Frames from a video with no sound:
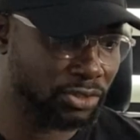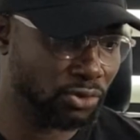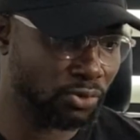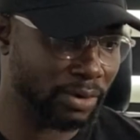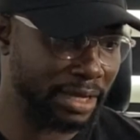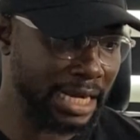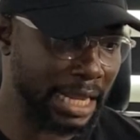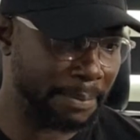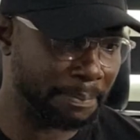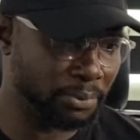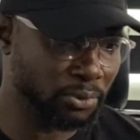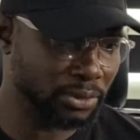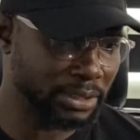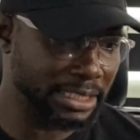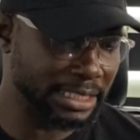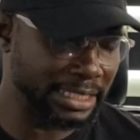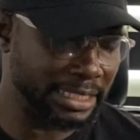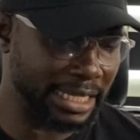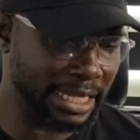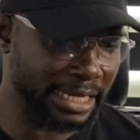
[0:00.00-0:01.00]
So when I
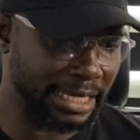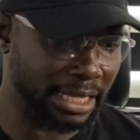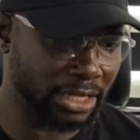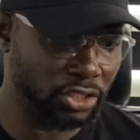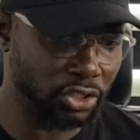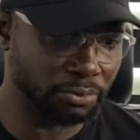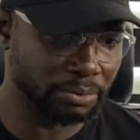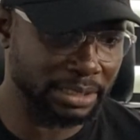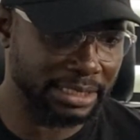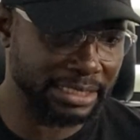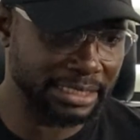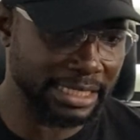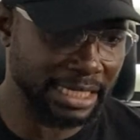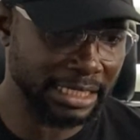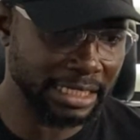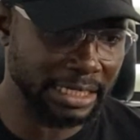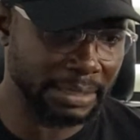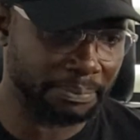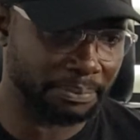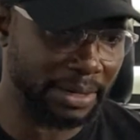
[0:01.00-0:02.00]
put it here now, you'll be
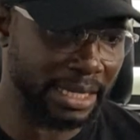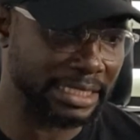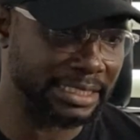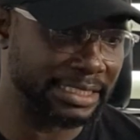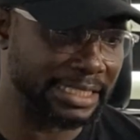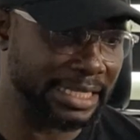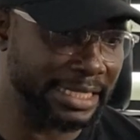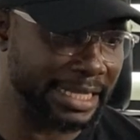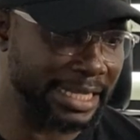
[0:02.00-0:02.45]
checking the price here.